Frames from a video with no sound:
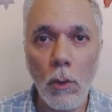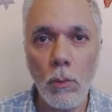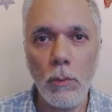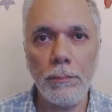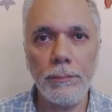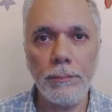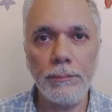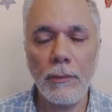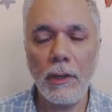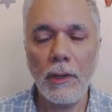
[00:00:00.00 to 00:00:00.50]

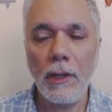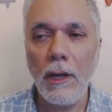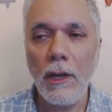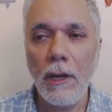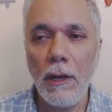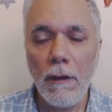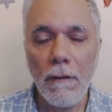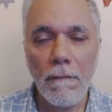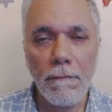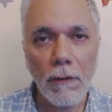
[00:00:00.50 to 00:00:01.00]
Now,
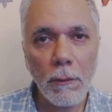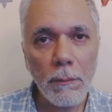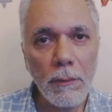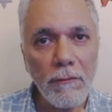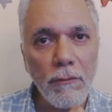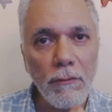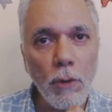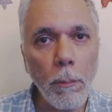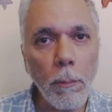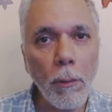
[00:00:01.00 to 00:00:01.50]

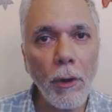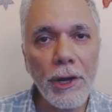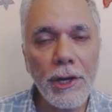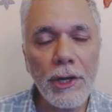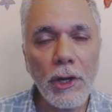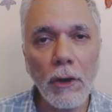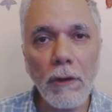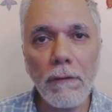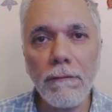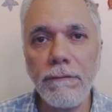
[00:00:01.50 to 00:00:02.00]
from the
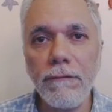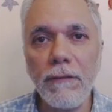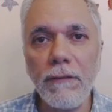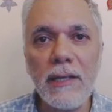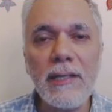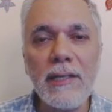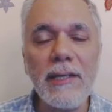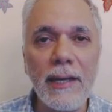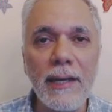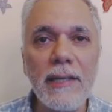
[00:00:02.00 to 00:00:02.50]
viewpoint
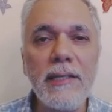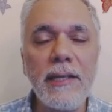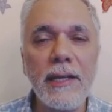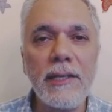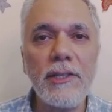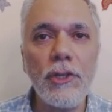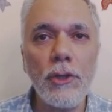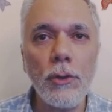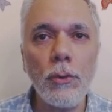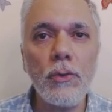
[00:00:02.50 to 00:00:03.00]
of a
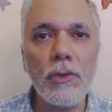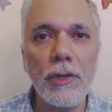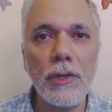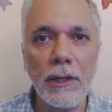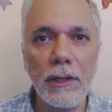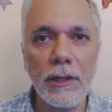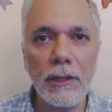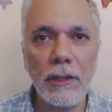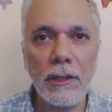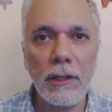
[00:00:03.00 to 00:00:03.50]
statistics
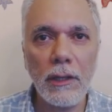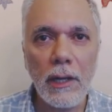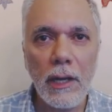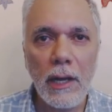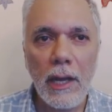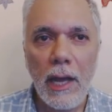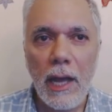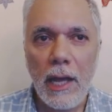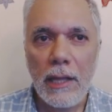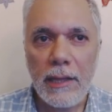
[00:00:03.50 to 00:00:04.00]
user,
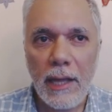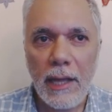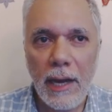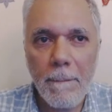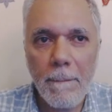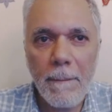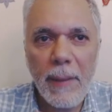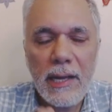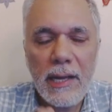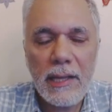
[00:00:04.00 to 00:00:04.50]

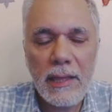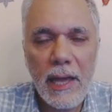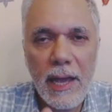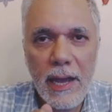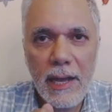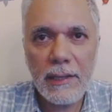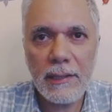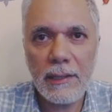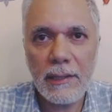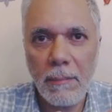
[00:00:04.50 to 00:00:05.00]
there are many
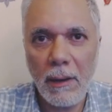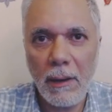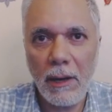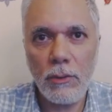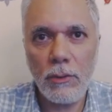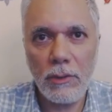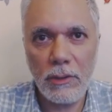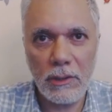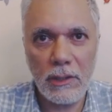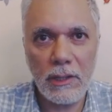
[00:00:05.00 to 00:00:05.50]
things
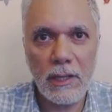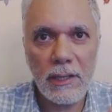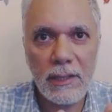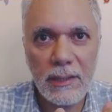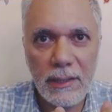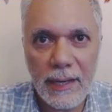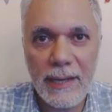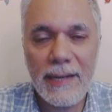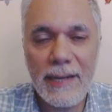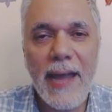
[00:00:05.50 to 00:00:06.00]
about
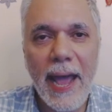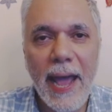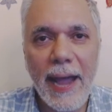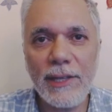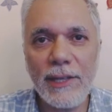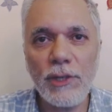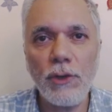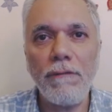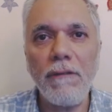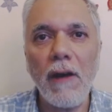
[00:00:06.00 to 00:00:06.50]
the
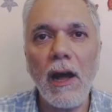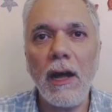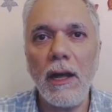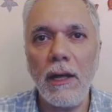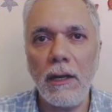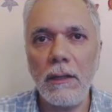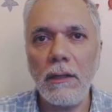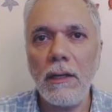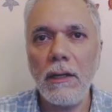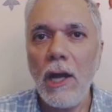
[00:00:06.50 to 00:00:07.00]
syntax of
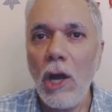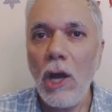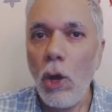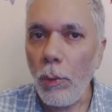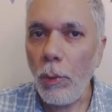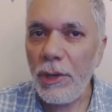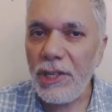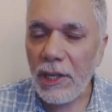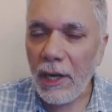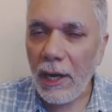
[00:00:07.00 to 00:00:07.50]
R
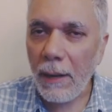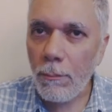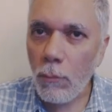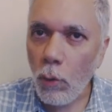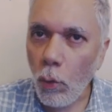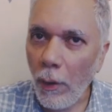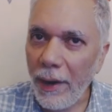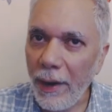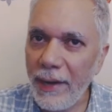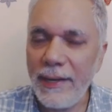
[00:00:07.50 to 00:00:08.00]
which
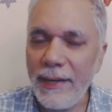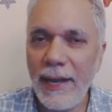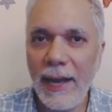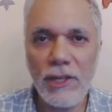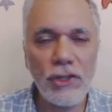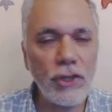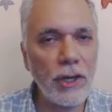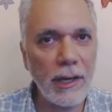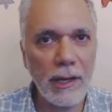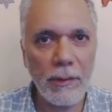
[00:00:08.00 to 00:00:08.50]
come quite
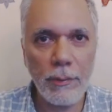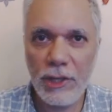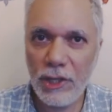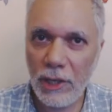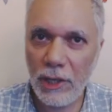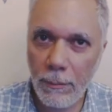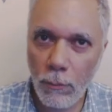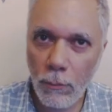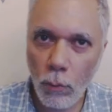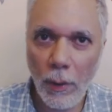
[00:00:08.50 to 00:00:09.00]
naturally,
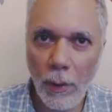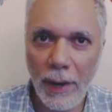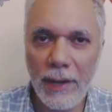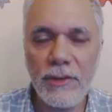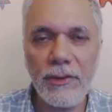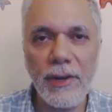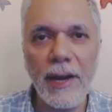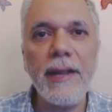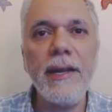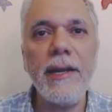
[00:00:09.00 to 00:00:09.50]
which come
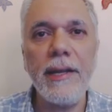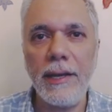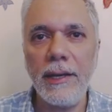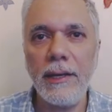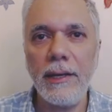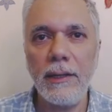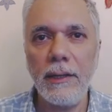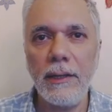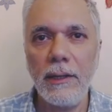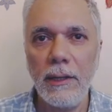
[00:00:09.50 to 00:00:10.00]
quite
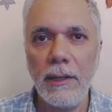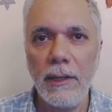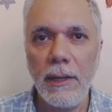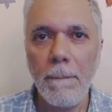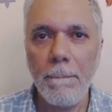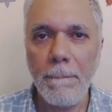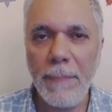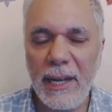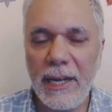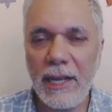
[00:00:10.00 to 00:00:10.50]
readily,
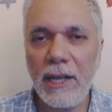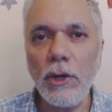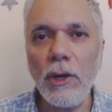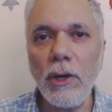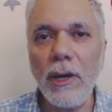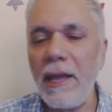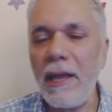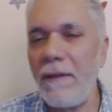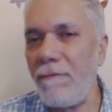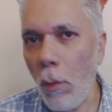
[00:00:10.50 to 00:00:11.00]

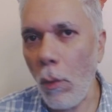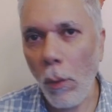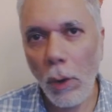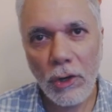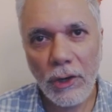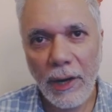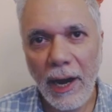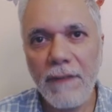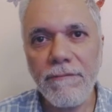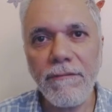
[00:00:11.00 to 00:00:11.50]
particularly if you
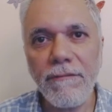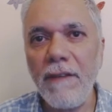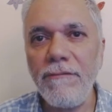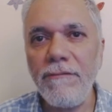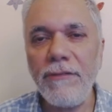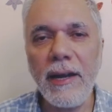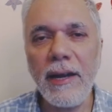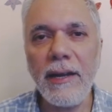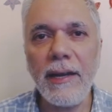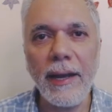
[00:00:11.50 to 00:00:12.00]
want to write
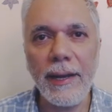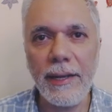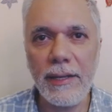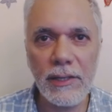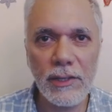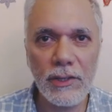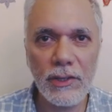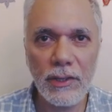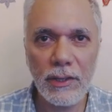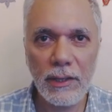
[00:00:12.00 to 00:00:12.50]
510
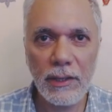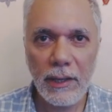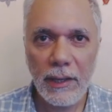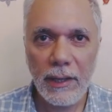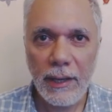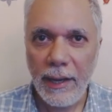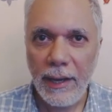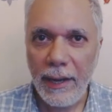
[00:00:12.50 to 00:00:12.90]
lines.